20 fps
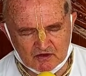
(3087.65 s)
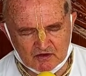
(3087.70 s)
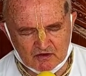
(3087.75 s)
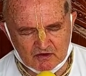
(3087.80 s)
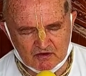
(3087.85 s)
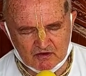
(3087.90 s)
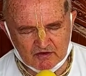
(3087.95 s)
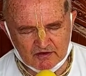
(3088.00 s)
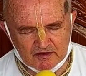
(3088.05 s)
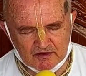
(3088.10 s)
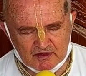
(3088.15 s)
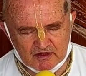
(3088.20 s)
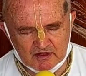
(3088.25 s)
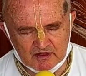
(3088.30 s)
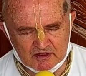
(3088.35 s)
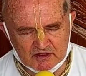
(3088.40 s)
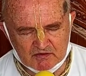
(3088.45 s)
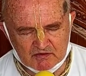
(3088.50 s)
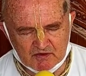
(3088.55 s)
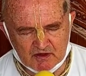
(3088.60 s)
in
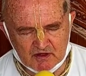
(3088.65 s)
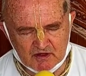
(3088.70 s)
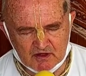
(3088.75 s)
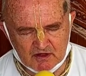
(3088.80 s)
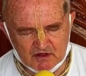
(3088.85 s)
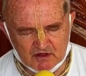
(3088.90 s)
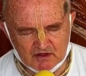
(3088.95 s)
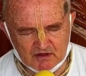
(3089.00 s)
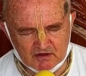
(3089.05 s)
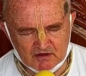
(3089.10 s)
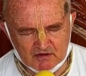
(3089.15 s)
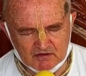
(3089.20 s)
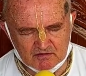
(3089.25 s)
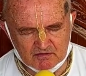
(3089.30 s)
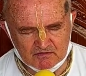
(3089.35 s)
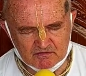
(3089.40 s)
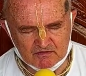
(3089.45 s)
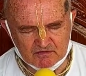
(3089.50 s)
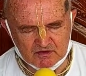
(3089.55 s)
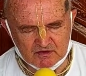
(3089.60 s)
this way,
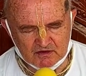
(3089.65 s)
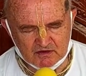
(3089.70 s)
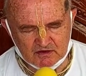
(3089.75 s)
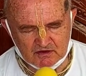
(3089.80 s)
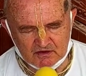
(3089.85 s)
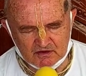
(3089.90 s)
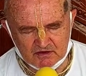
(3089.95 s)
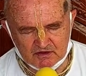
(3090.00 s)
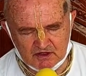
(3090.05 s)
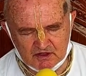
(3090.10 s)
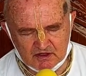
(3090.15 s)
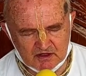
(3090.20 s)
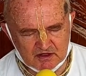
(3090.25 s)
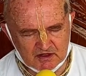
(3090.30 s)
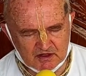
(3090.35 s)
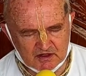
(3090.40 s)
the